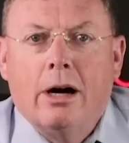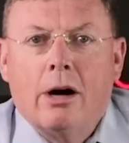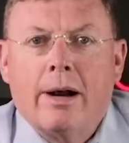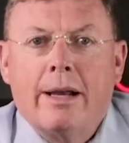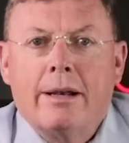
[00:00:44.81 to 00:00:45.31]

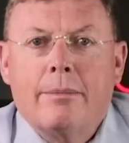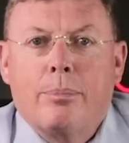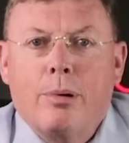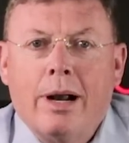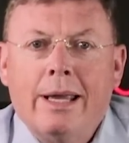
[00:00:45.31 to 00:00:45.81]
All right,
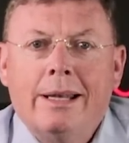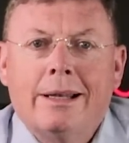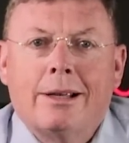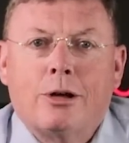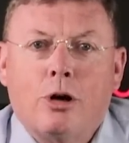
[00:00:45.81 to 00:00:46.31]

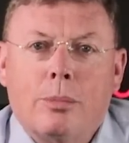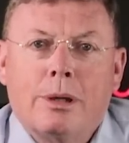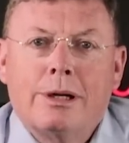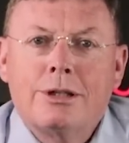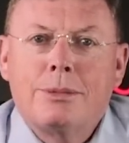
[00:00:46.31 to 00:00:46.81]
Bryan
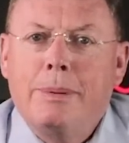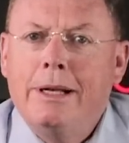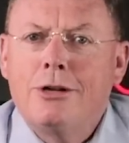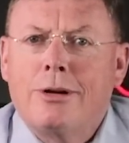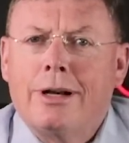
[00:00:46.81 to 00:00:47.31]
Kohberger's
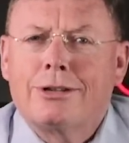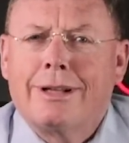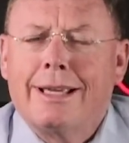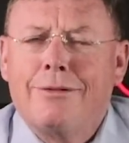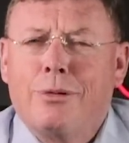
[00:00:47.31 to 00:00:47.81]
speedy trial is delayed